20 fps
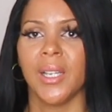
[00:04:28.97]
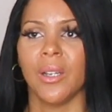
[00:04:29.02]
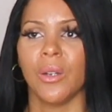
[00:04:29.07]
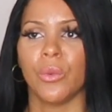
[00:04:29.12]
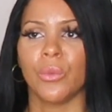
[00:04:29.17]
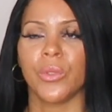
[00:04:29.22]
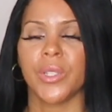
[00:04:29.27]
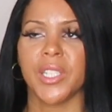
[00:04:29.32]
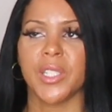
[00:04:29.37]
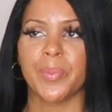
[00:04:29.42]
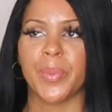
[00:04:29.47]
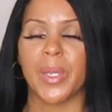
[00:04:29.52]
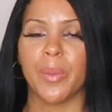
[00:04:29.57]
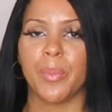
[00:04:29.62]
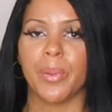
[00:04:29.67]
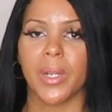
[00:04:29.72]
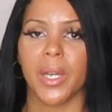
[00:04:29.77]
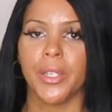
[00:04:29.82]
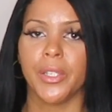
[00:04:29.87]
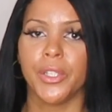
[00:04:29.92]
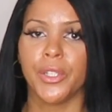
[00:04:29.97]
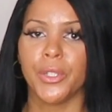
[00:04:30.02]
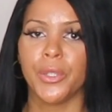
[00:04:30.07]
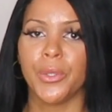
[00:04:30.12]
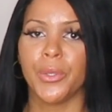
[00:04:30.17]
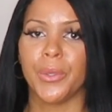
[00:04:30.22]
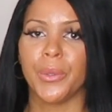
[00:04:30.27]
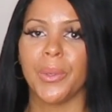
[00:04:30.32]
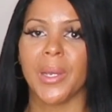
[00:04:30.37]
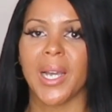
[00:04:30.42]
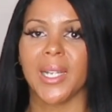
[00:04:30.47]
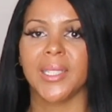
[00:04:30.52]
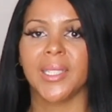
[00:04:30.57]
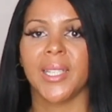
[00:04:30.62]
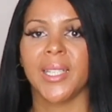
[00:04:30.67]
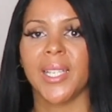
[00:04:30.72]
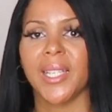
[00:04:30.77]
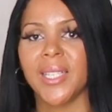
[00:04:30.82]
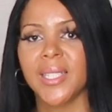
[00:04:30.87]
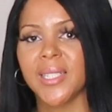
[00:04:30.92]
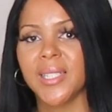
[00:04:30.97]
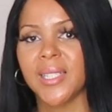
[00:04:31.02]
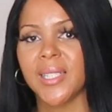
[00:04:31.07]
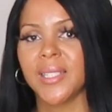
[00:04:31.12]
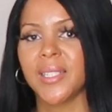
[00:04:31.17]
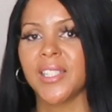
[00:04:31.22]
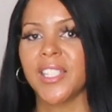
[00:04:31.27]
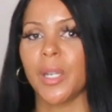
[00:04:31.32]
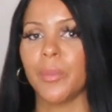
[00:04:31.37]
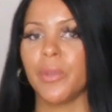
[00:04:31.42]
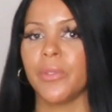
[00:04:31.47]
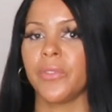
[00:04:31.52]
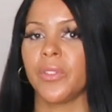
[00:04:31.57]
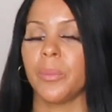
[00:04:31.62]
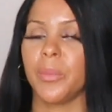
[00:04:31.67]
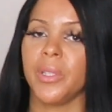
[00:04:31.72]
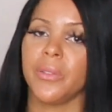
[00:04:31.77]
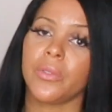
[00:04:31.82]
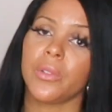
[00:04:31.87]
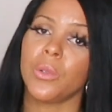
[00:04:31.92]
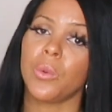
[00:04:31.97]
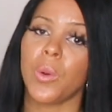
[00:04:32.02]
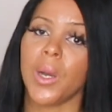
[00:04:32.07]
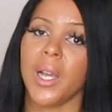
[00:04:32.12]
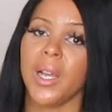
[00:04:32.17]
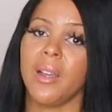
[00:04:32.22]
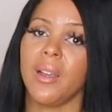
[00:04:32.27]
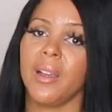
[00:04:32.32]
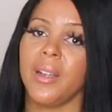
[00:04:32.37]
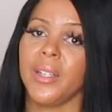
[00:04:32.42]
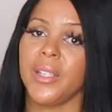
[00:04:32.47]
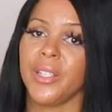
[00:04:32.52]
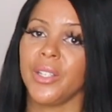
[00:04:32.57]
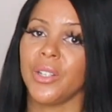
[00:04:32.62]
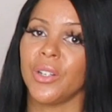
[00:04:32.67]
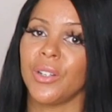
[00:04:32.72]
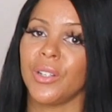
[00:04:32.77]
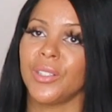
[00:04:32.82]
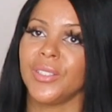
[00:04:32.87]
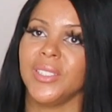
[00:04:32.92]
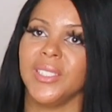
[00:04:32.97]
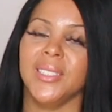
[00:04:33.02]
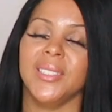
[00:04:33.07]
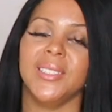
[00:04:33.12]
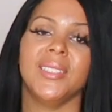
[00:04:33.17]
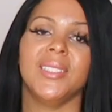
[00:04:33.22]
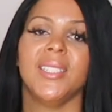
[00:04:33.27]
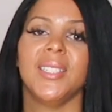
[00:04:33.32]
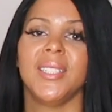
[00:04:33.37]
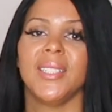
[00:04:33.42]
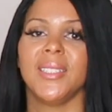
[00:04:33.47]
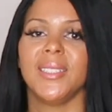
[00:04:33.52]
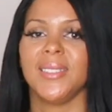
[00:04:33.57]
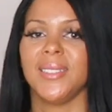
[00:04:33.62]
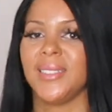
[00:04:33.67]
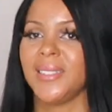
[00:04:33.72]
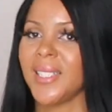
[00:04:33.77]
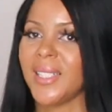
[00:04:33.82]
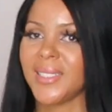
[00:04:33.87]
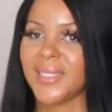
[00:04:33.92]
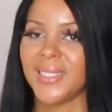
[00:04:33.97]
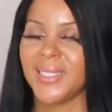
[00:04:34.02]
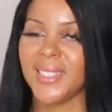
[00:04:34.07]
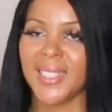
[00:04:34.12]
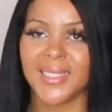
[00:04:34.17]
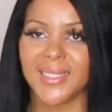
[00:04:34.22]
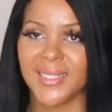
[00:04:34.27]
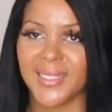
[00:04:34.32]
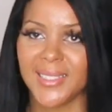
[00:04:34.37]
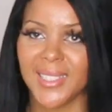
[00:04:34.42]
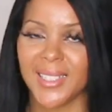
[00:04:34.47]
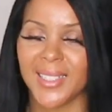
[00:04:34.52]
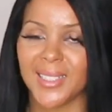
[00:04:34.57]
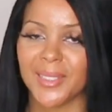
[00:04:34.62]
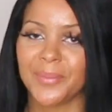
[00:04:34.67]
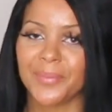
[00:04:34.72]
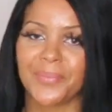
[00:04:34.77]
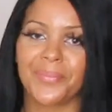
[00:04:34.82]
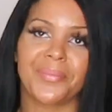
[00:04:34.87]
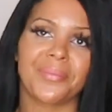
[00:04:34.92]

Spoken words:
all these people I knew who had kids, and some of them even quite early on, and yada yada yada.